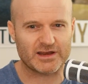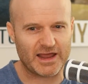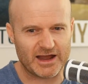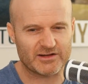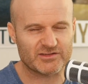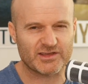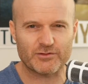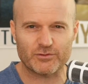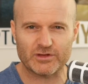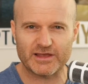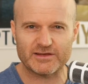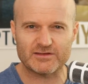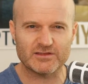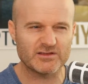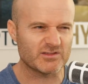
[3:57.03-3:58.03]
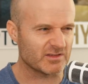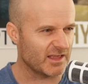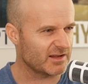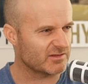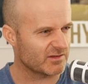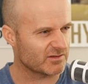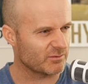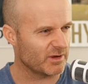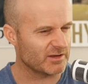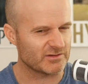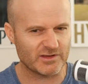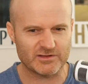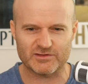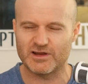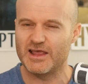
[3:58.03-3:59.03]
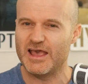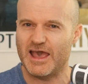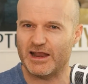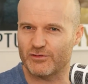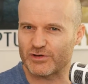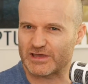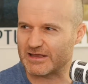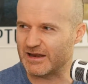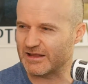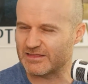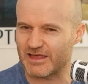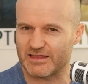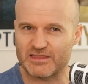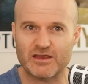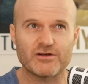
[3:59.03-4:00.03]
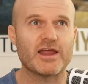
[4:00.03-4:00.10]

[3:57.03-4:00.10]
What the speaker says: And how does that relate to this? And that doesn't make sense. And how do I connect that there?